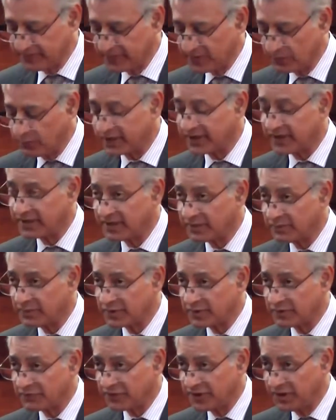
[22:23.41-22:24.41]
where a
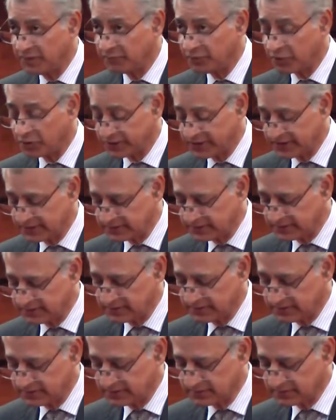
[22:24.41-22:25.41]
number of important
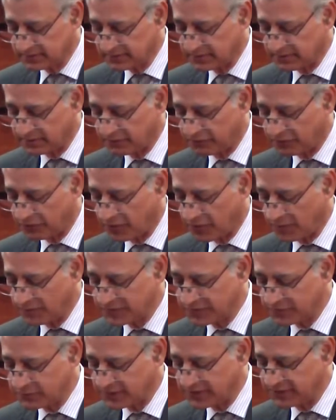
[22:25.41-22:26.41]

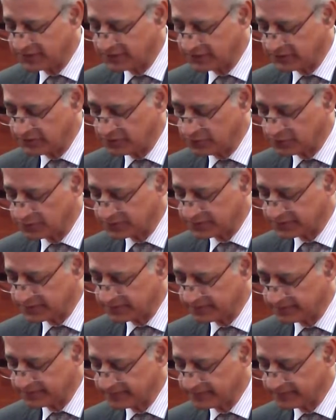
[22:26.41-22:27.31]
reforms were introduced